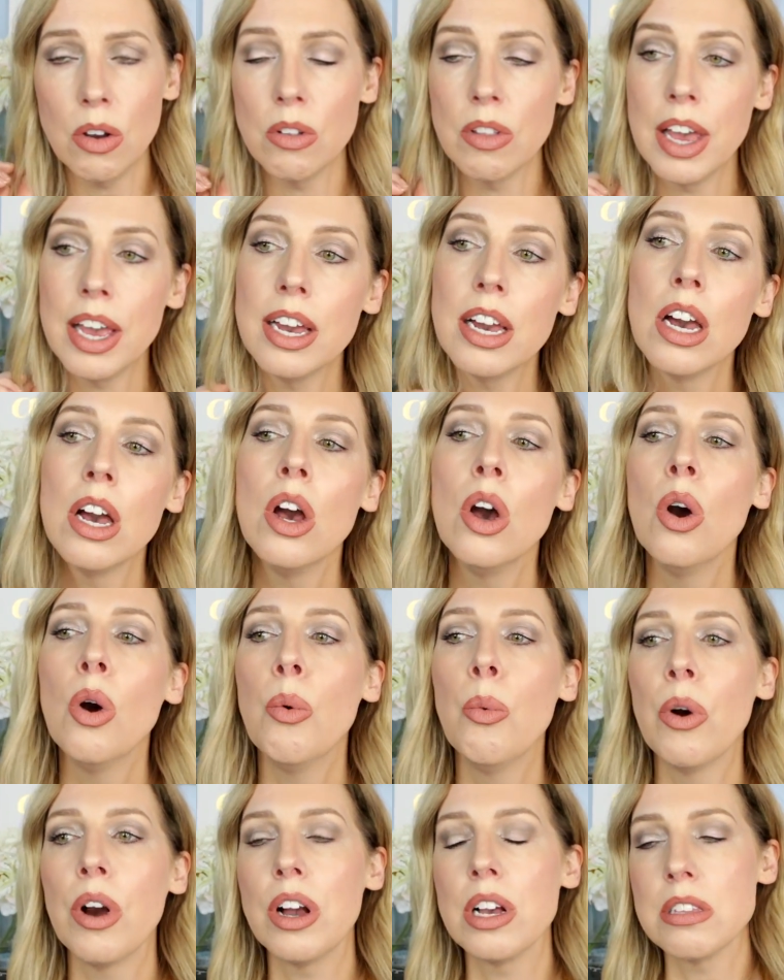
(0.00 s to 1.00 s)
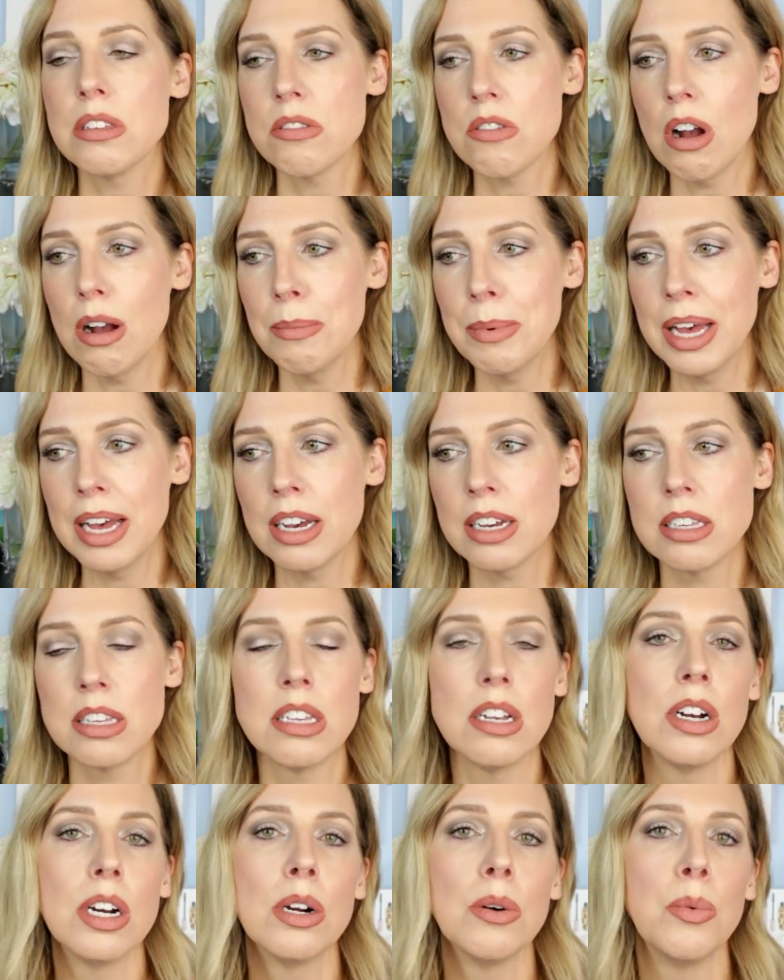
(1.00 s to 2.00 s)
know, like, work at
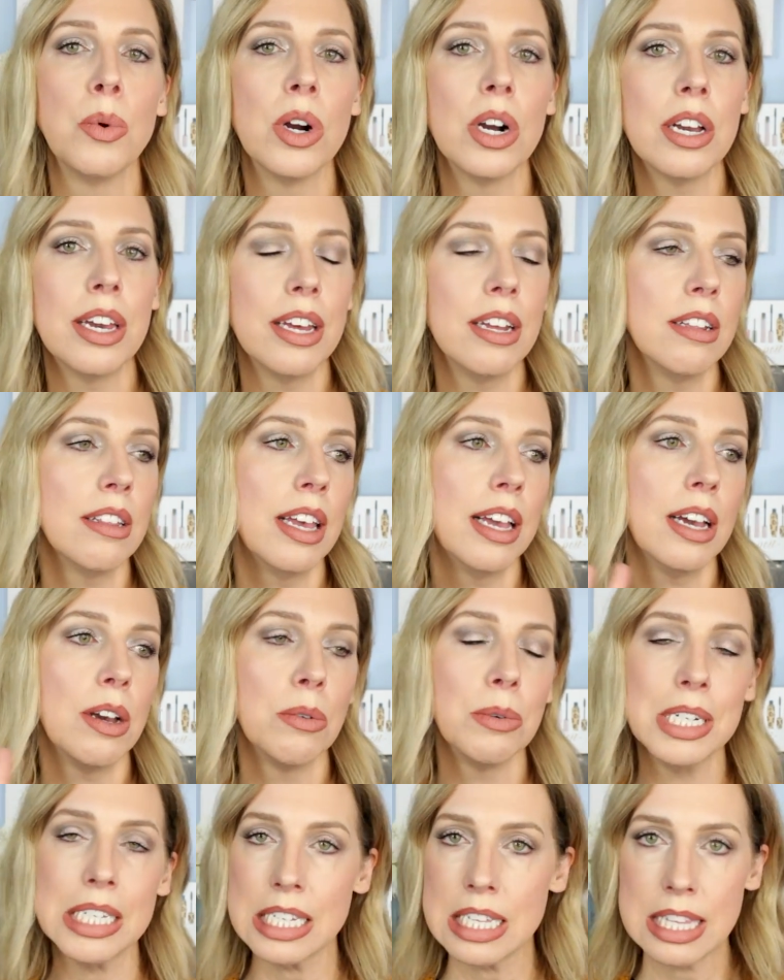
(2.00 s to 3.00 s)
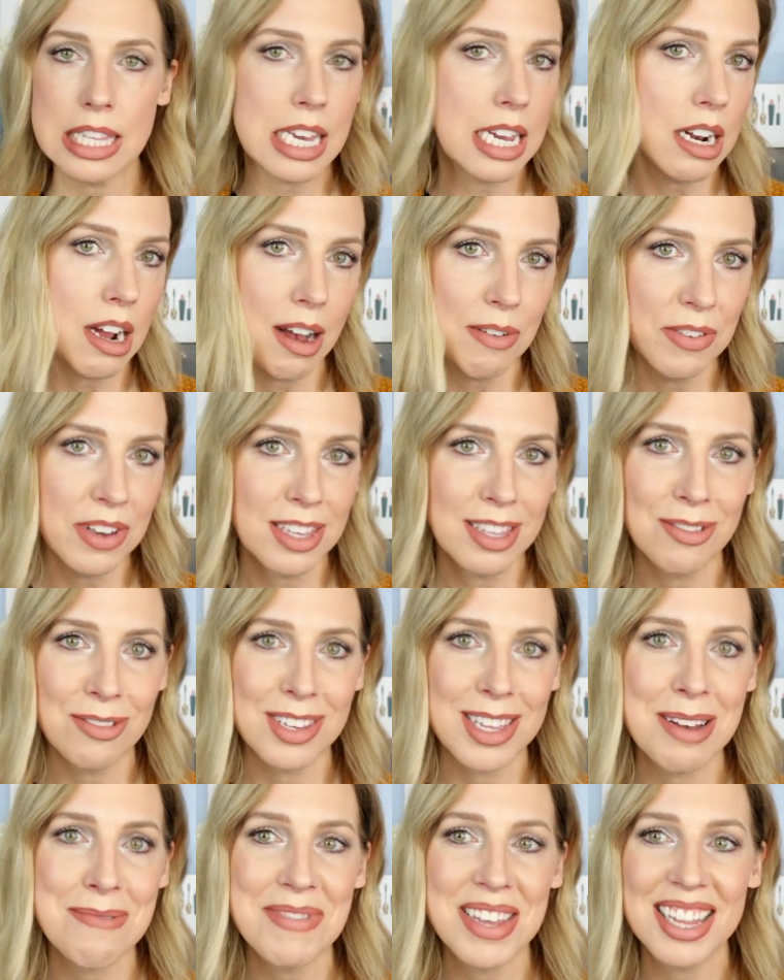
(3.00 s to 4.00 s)
Starbucks or work at like a real estate office or
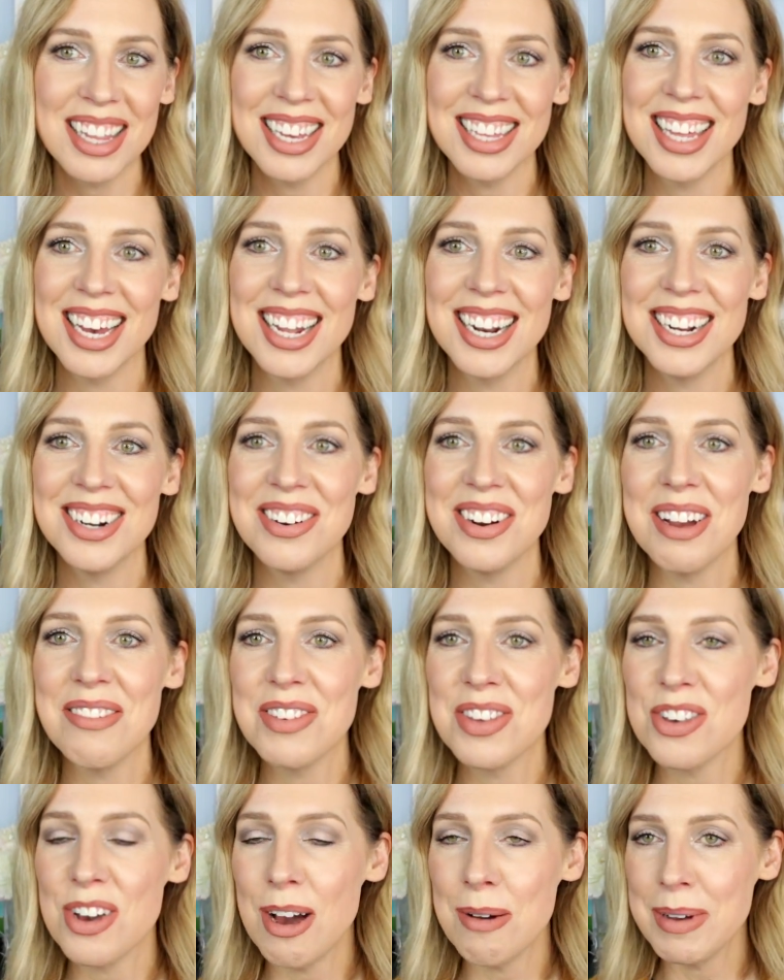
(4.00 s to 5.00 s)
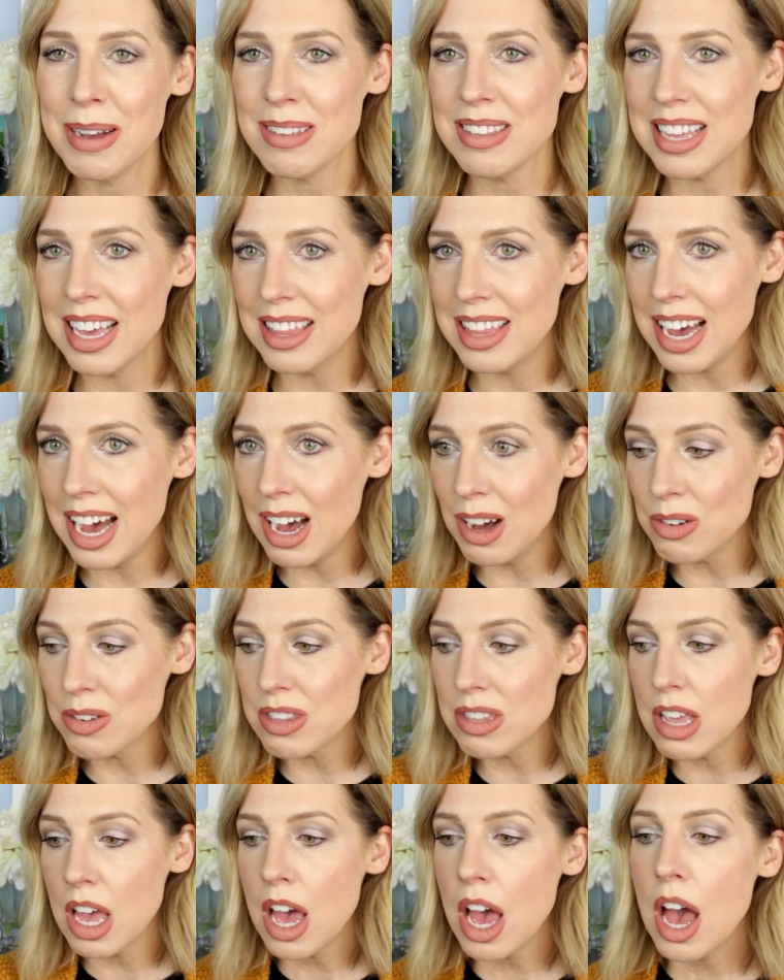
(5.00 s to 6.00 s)
something like that. I don't have a job outside the
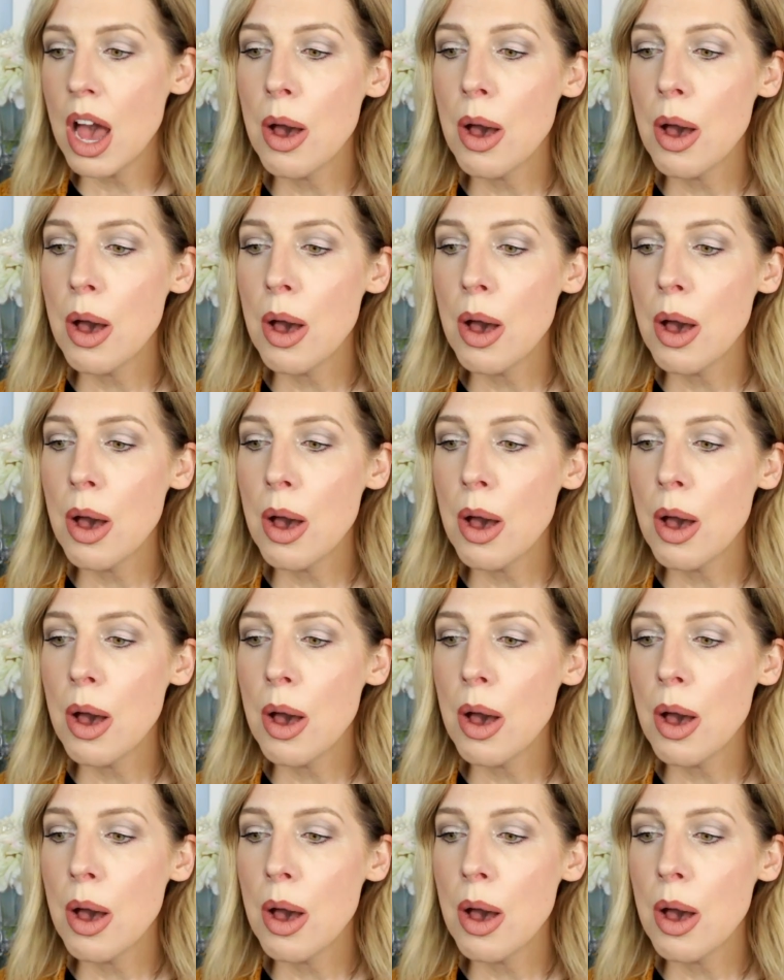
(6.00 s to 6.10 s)
house.